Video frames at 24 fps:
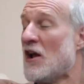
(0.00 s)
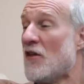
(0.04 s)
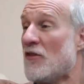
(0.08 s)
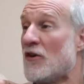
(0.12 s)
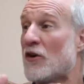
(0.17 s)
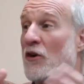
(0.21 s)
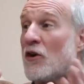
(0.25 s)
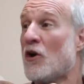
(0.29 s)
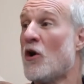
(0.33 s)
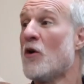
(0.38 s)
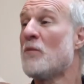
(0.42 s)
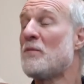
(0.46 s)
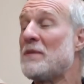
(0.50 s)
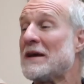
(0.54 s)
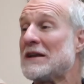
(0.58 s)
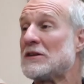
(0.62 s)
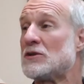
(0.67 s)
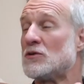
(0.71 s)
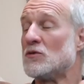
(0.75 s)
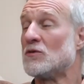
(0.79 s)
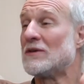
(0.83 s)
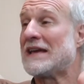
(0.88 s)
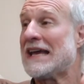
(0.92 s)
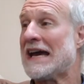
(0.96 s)
They're hoping
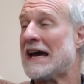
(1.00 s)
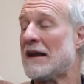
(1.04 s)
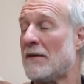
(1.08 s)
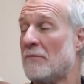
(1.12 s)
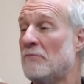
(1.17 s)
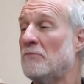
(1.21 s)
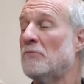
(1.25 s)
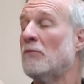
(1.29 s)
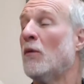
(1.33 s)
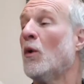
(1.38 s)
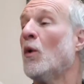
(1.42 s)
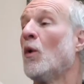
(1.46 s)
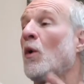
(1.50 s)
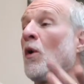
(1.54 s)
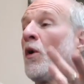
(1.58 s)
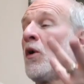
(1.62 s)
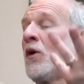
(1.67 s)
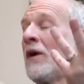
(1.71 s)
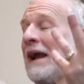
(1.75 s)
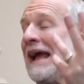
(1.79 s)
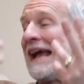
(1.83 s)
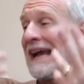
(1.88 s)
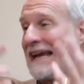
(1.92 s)
to get more